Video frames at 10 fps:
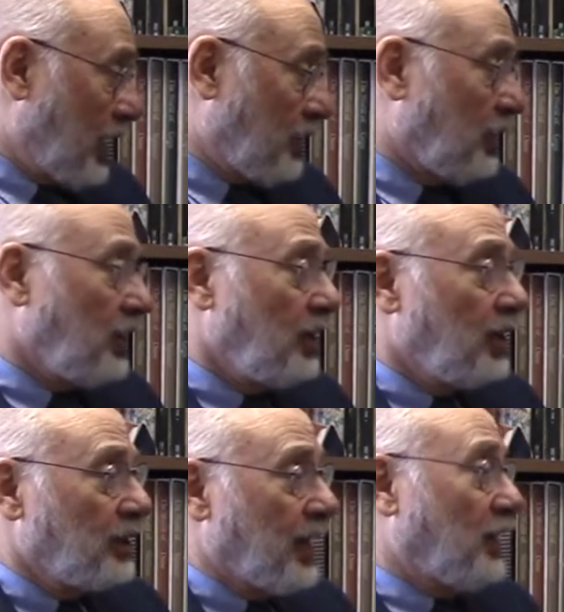together
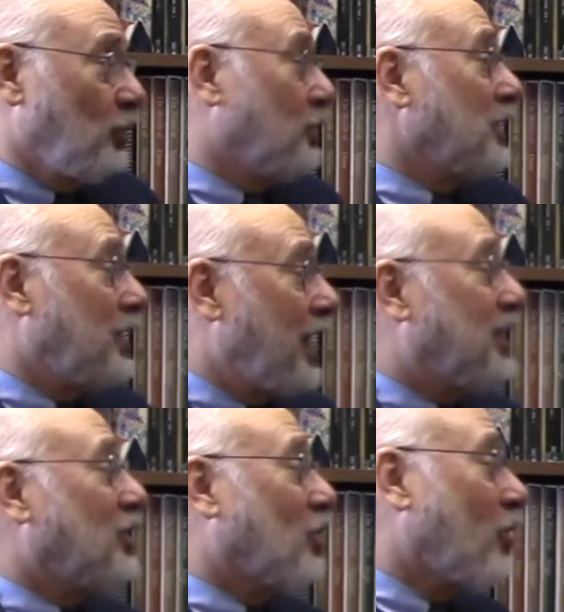that you can
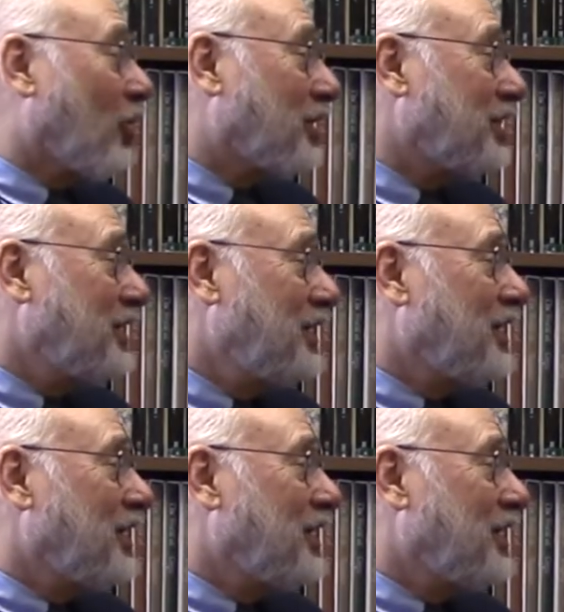take to court.